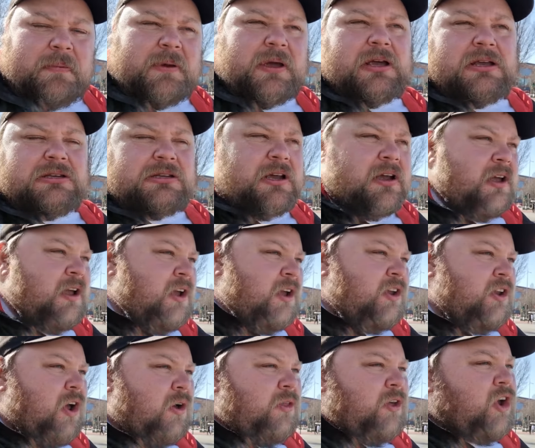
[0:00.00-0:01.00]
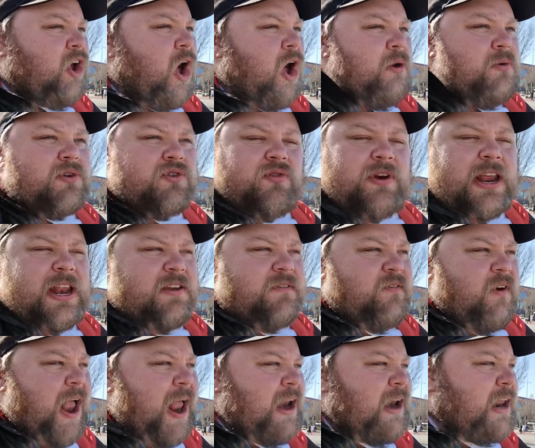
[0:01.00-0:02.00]
because, you know, the guy was really
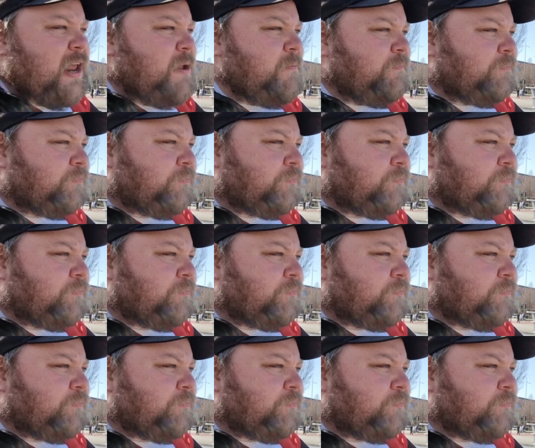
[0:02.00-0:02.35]
friendly.